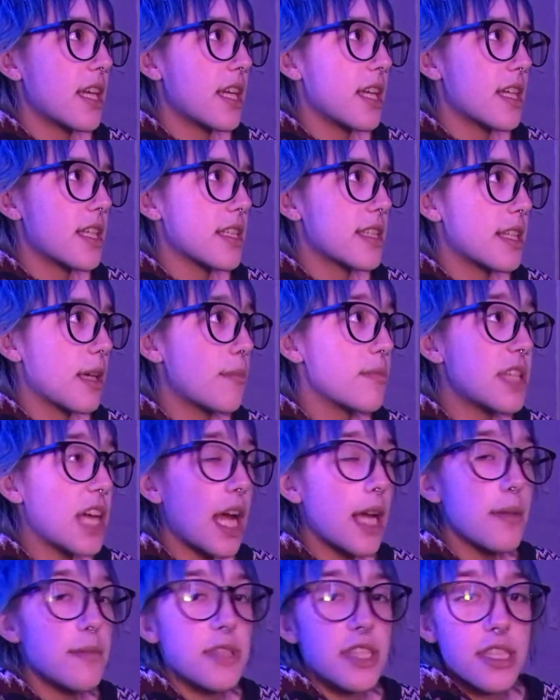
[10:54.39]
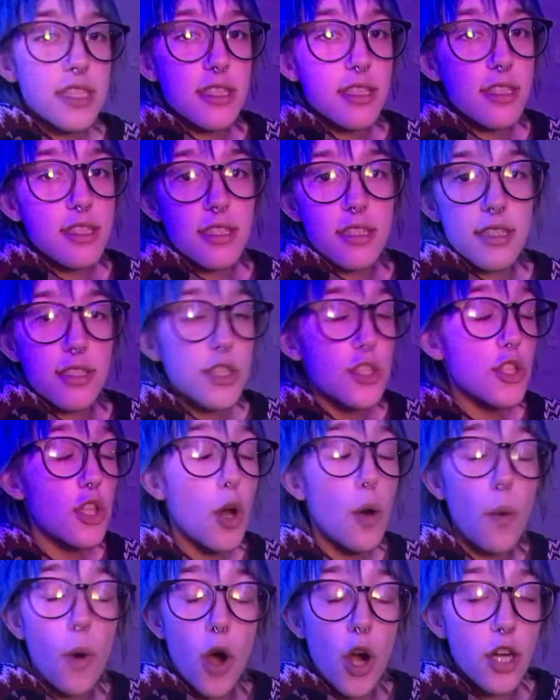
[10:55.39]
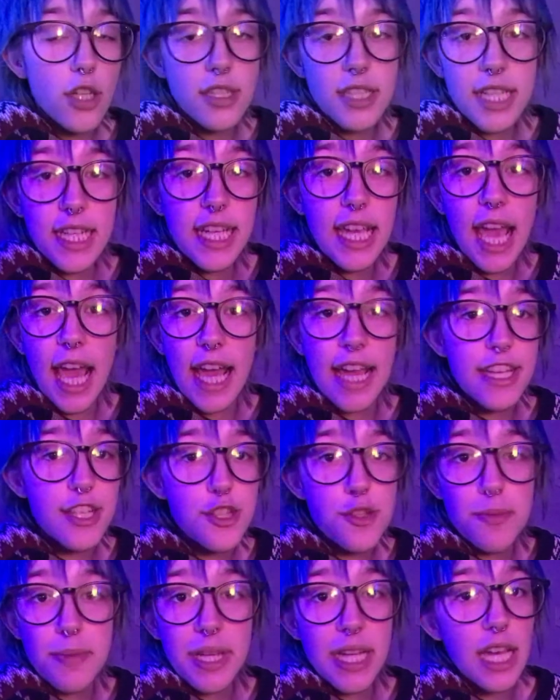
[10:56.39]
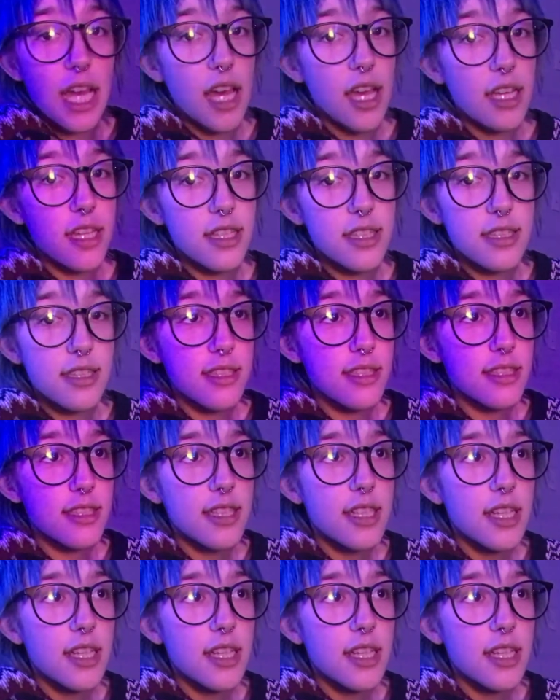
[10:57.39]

sometimes it's so hard to catch because